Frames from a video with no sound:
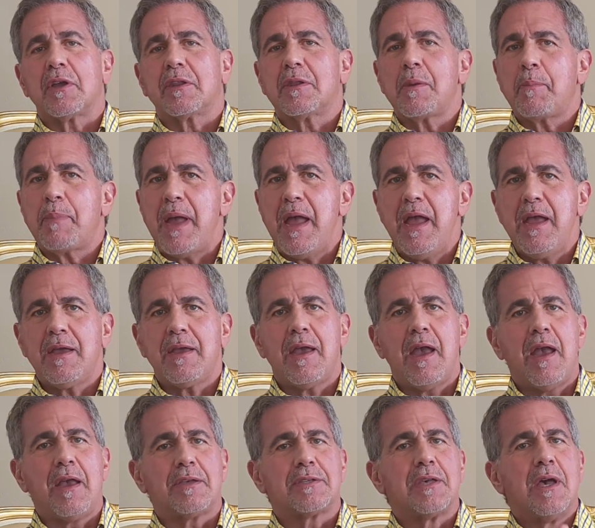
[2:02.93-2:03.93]
like the
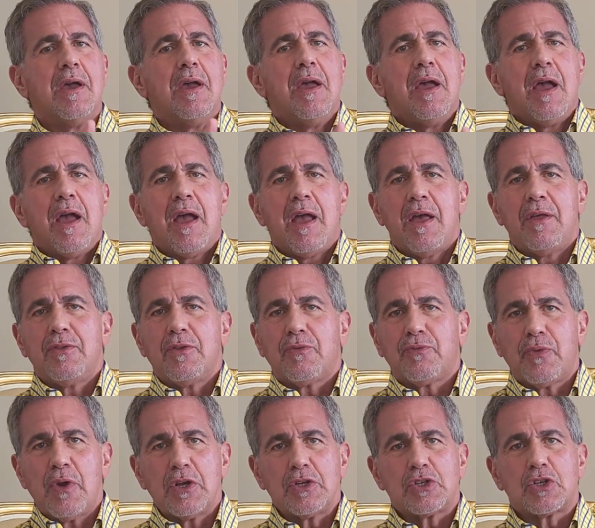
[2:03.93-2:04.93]
pancakes and the
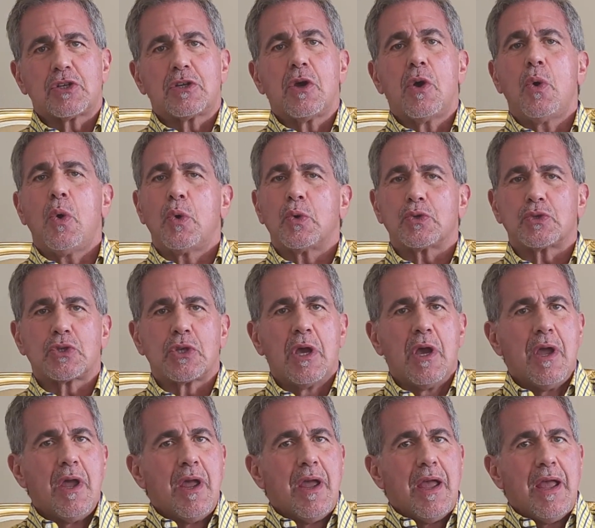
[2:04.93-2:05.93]
French toast
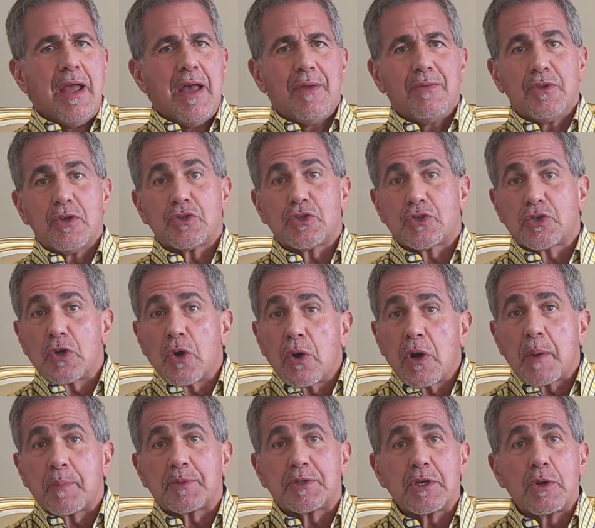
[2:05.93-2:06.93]
and the
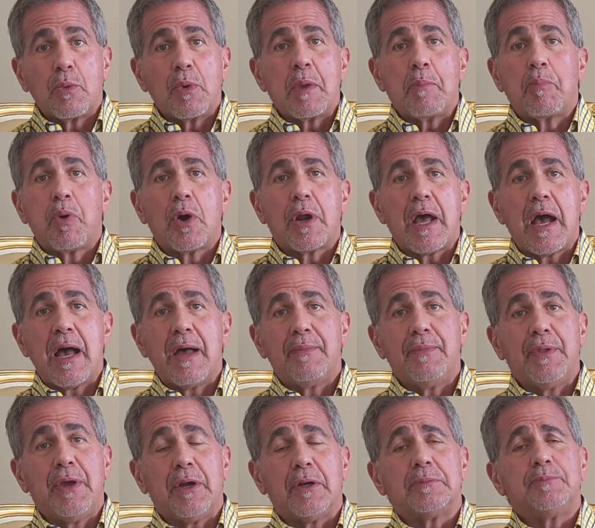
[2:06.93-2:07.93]
syrups that we put
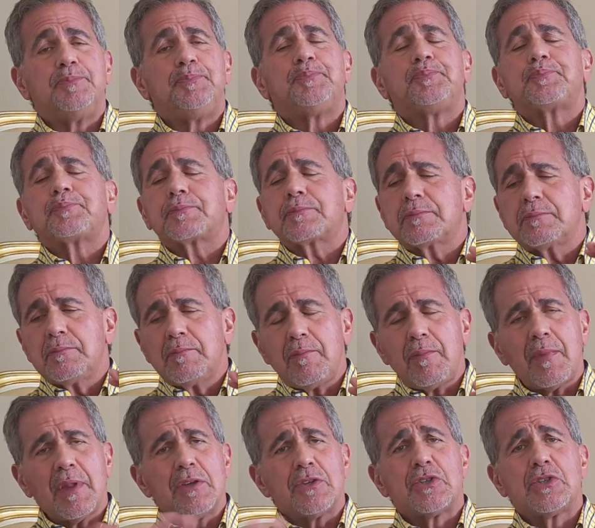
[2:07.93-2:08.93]
on there.
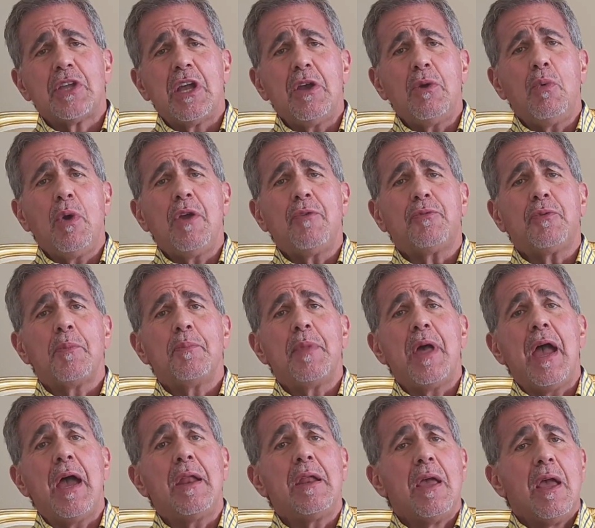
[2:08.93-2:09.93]
Stay away from
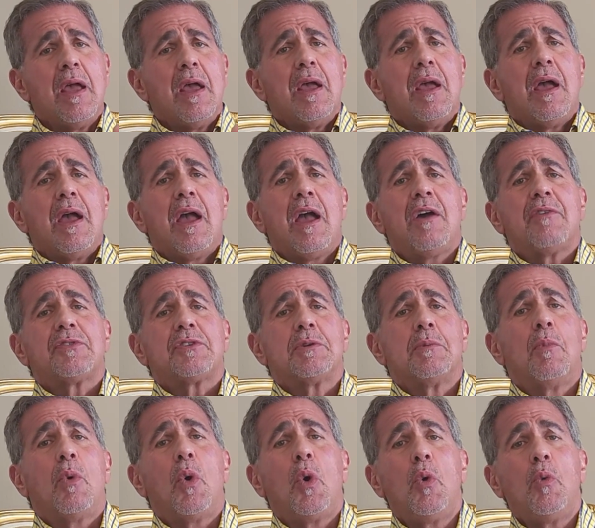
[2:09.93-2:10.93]
that. Have
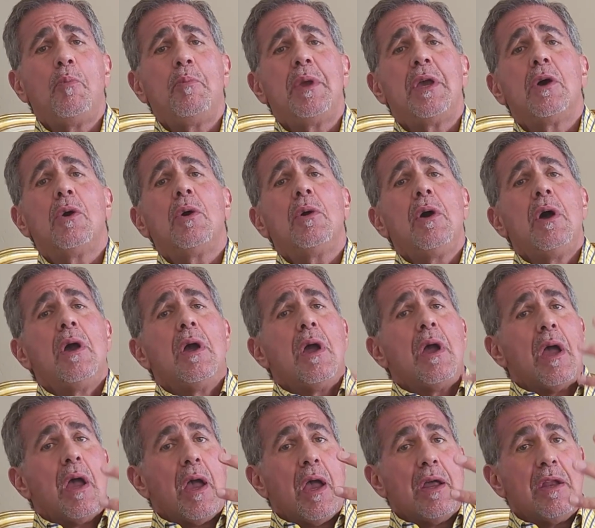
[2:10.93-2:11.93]
some oatmeal.
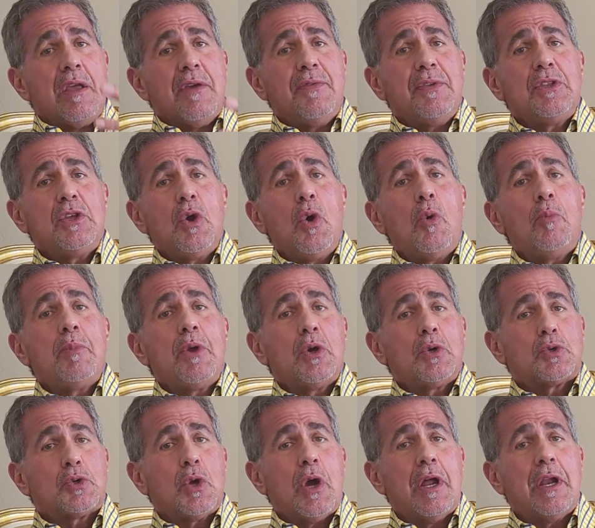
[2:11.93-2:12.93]
And even the
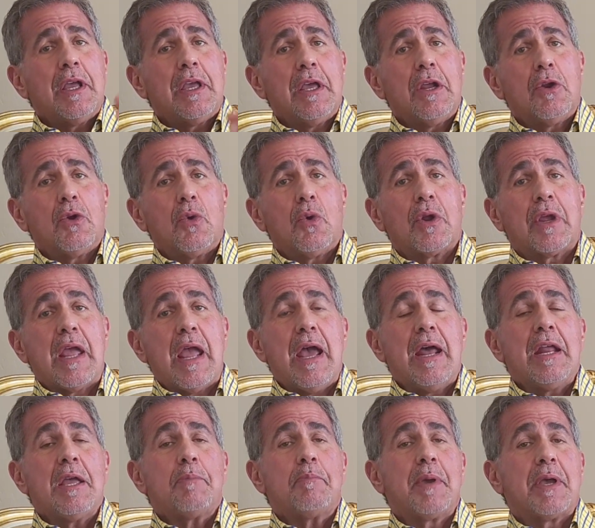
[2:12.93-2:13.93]
oatmeal, try to get it
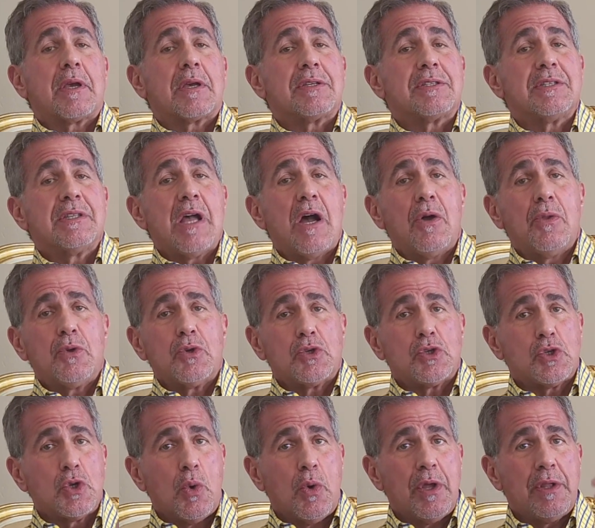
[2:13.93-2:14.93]
organic because now they're
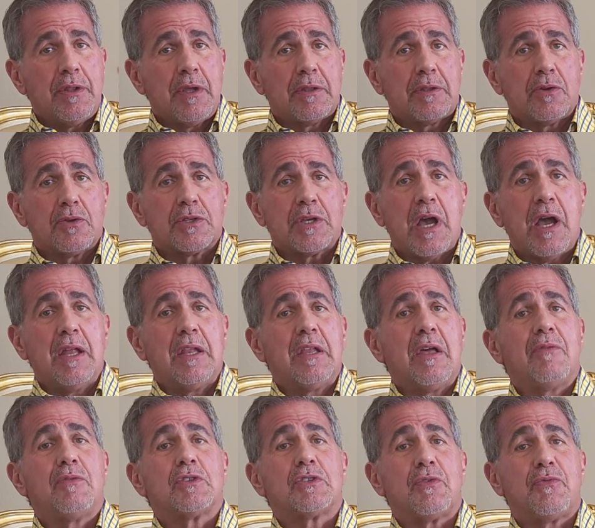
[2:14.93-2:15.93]
showing that there's high
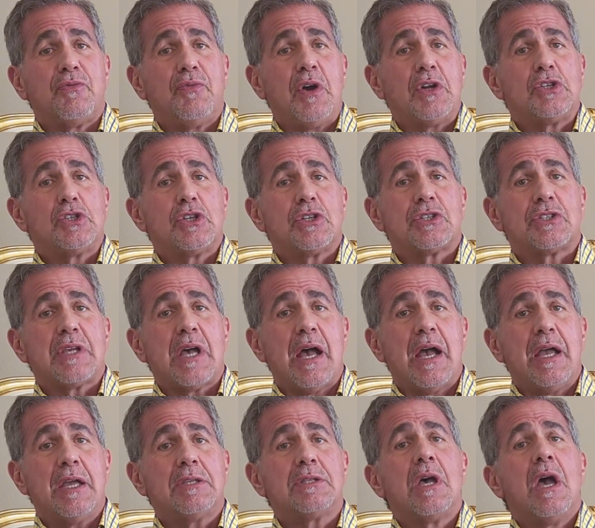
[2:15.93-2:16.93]
levels of
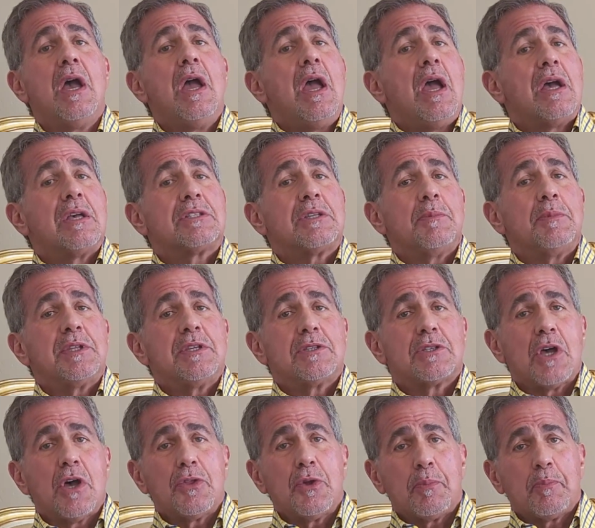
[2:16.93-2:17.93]
fungicides and some of
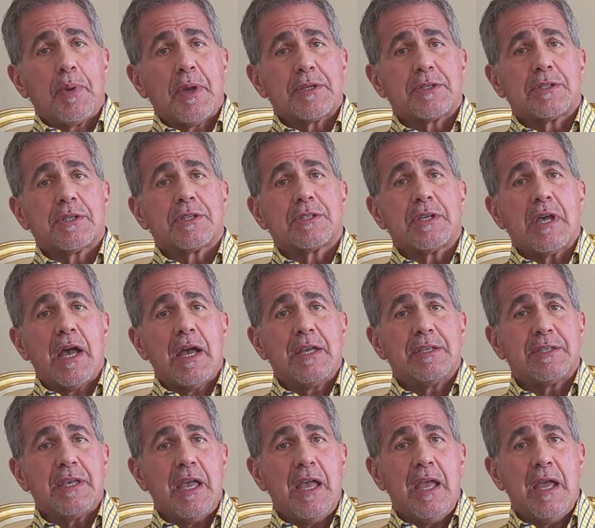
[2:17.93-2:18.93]
these other
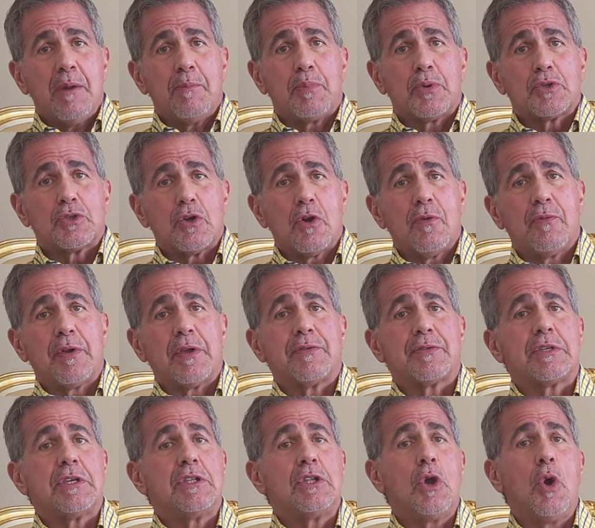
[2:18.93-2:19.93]
pesticides and
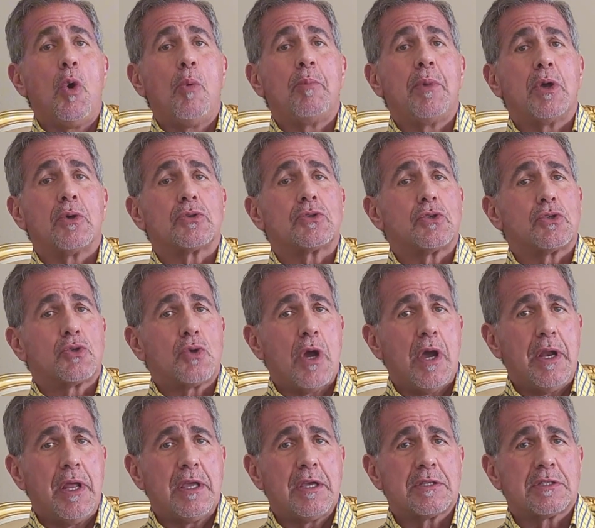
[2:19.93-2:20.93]
preservatives in the oatmeal. So
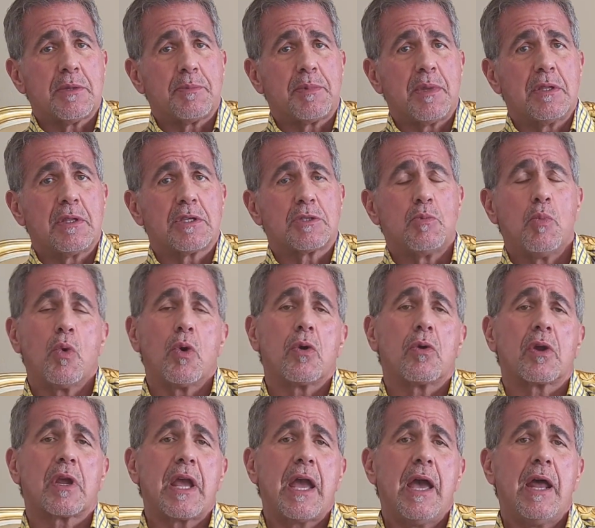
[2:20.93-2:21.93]
try to get something that's more
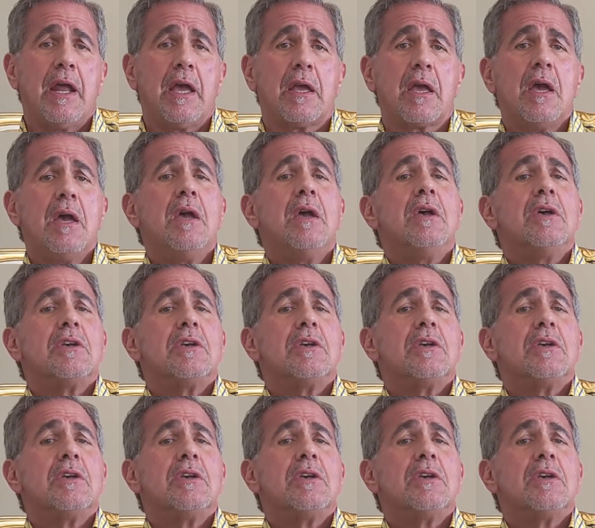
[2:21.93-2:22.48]
organic,